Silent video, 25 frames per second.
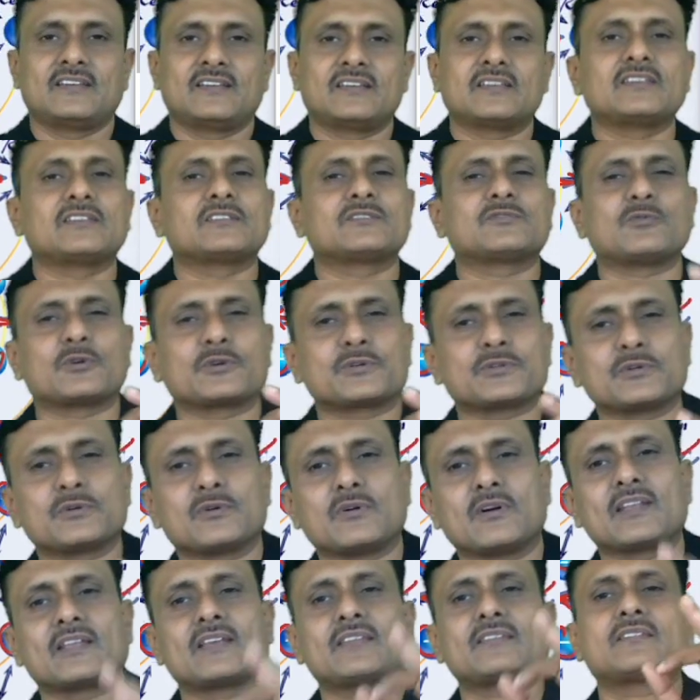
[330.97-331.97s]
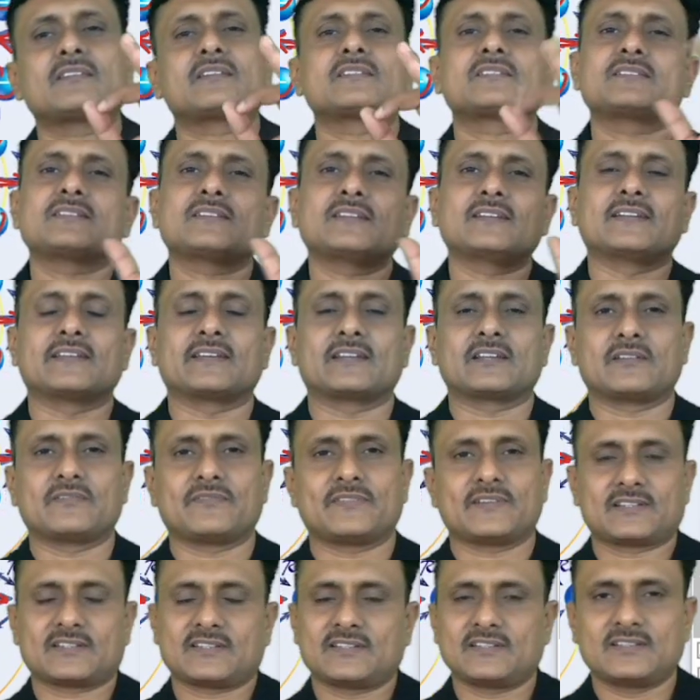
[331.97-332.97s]
is what you call as shielding
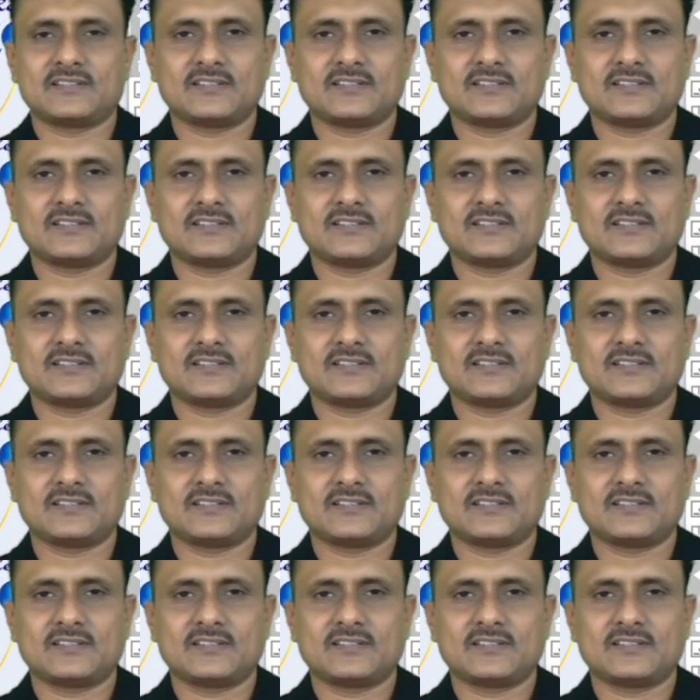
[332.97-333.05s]
effect.